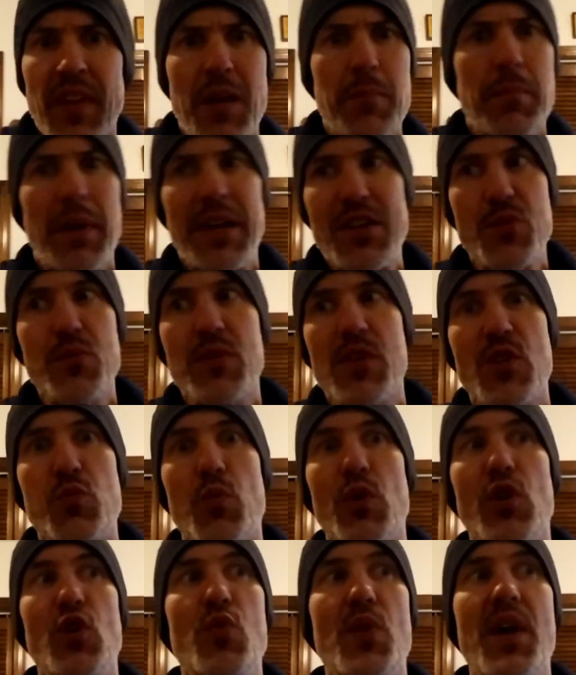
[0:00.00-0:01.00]
And by doing this,
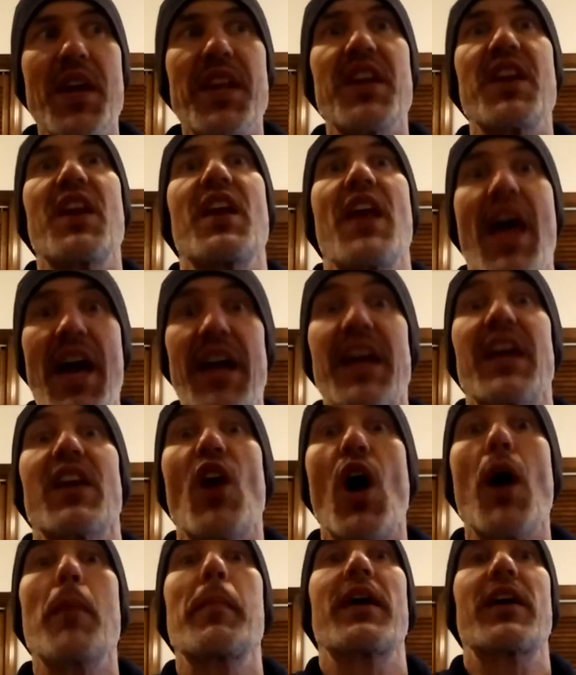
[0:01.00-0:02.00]
we're creating an
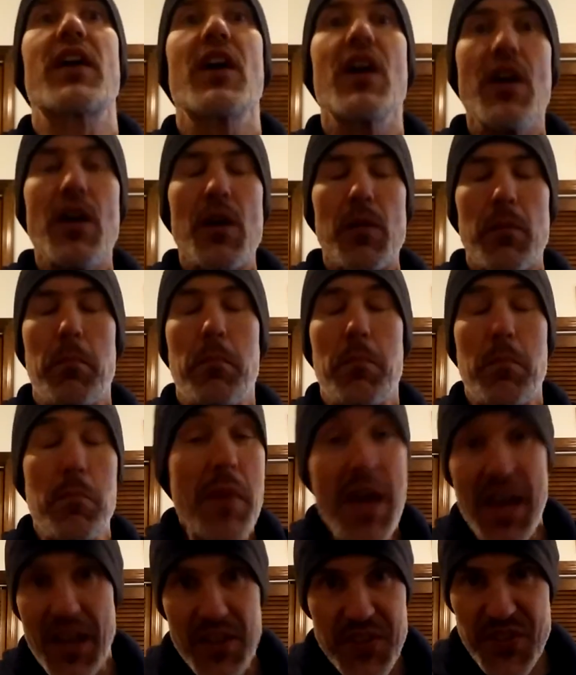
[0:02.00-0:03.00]
economic
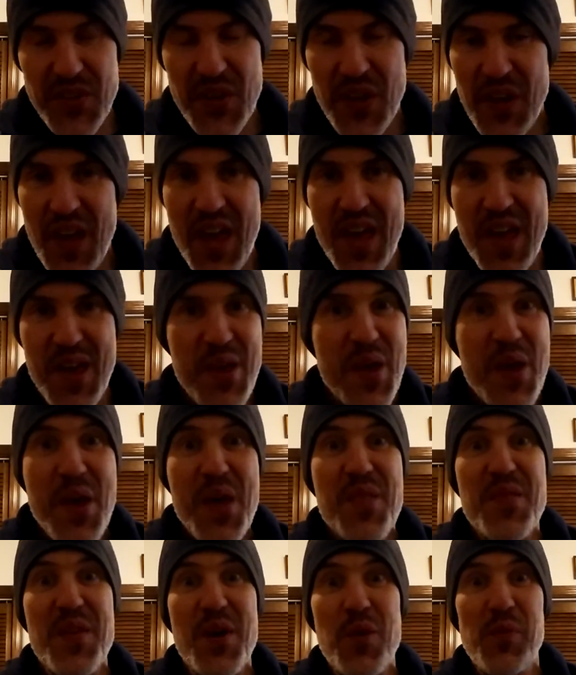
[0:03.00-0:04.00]
mess
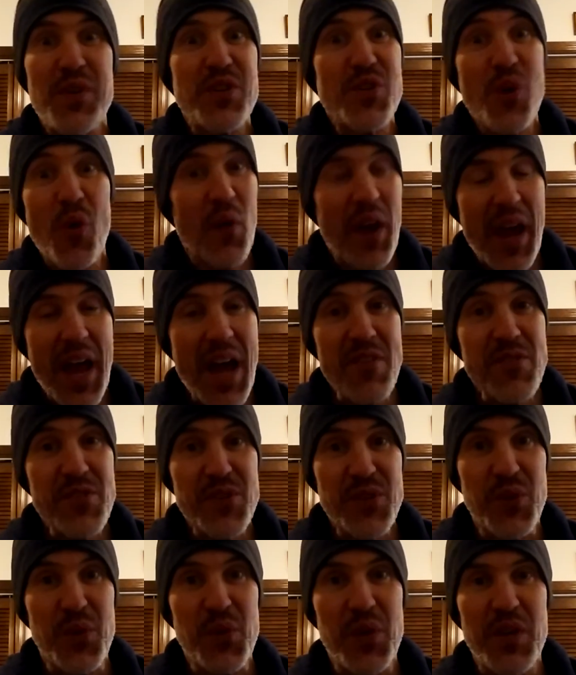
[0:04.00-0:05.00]
that we don't have
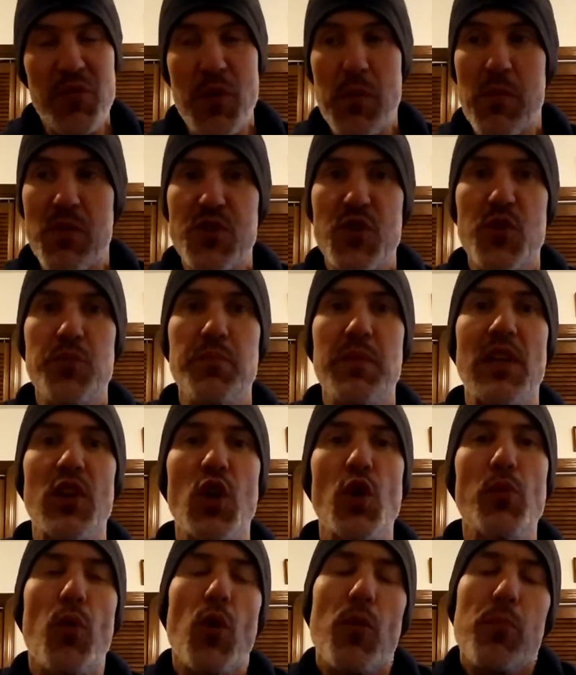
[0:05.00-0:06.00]
to if we would just be a
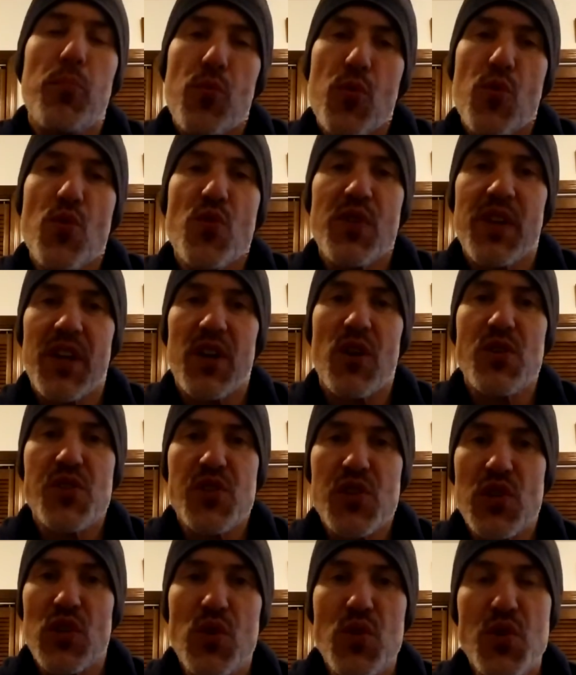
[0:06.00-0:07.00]
little more prudent in our
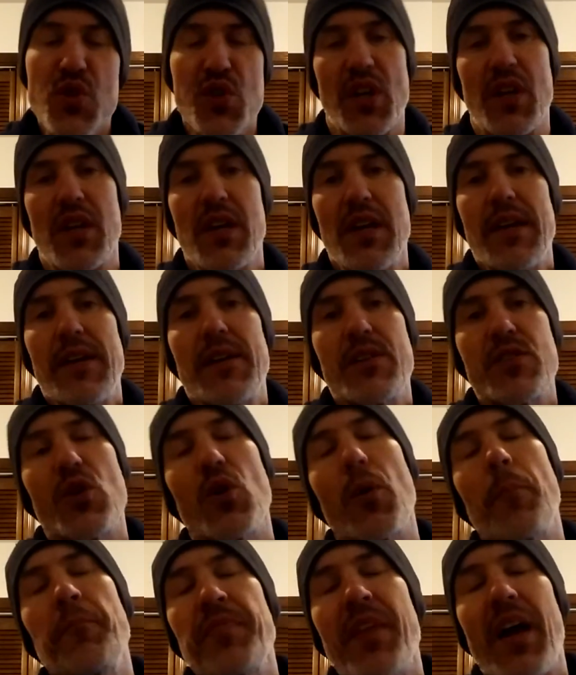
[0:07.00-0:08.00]
solution.
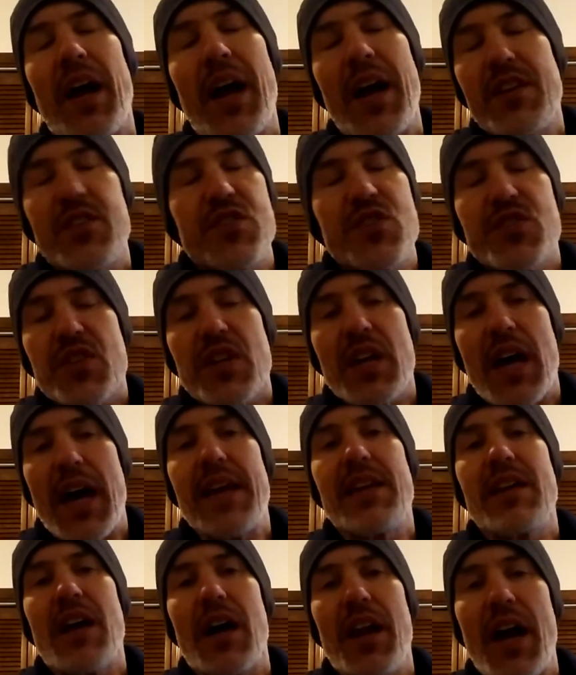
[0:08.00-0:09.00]
So it's just an
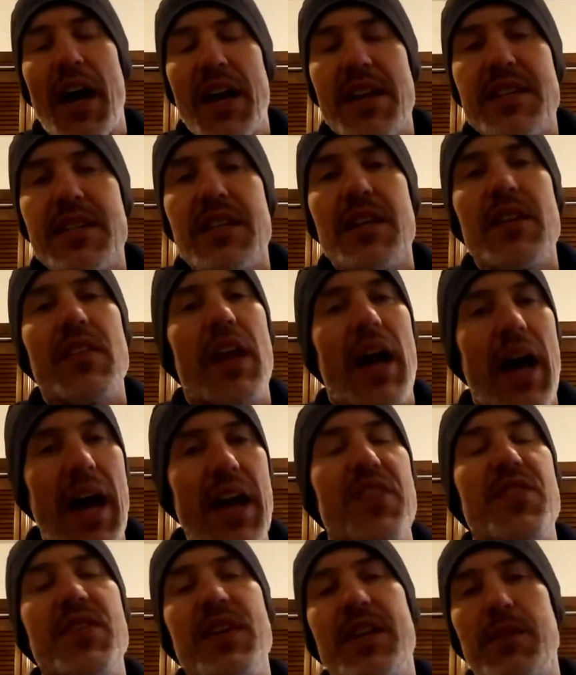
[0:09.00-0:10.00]
idea that
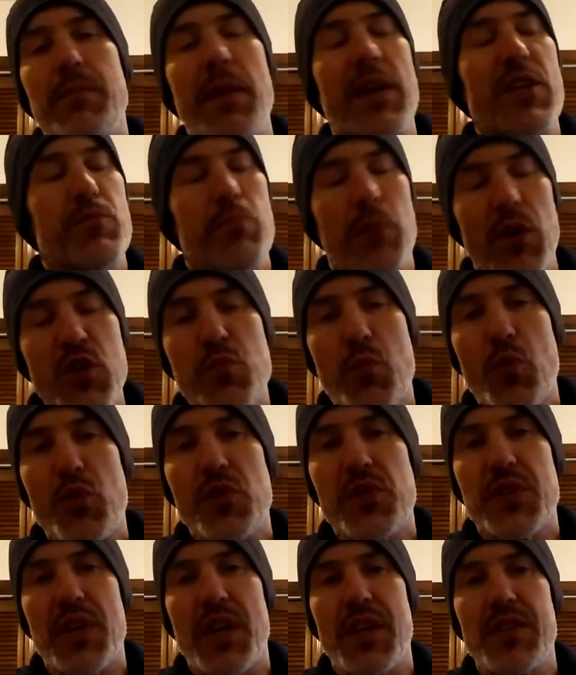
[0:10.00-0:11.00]
I think makes much more
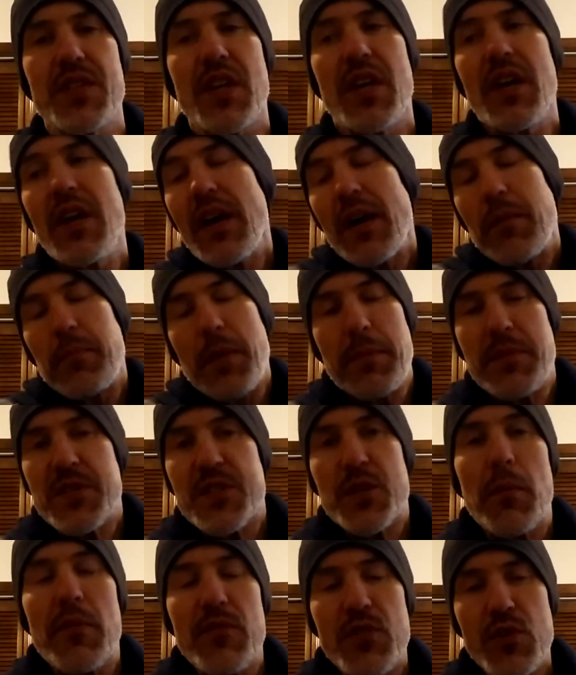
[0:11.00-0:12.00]
sense. Maybe
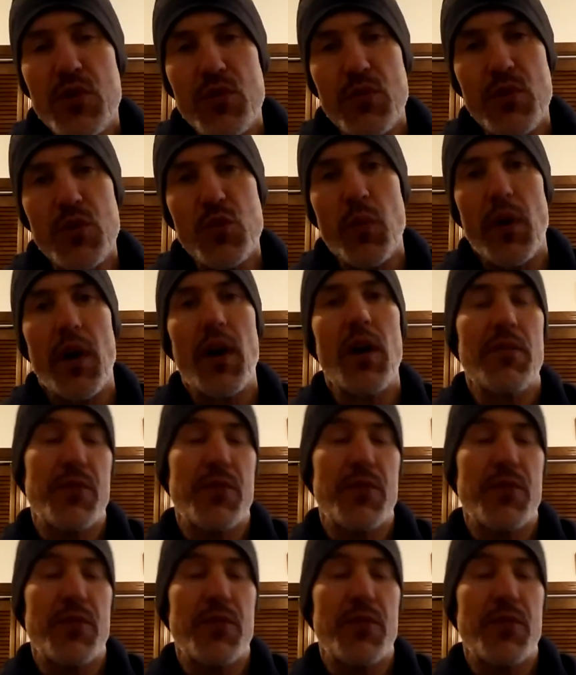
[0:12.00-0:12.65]
some of you do as well.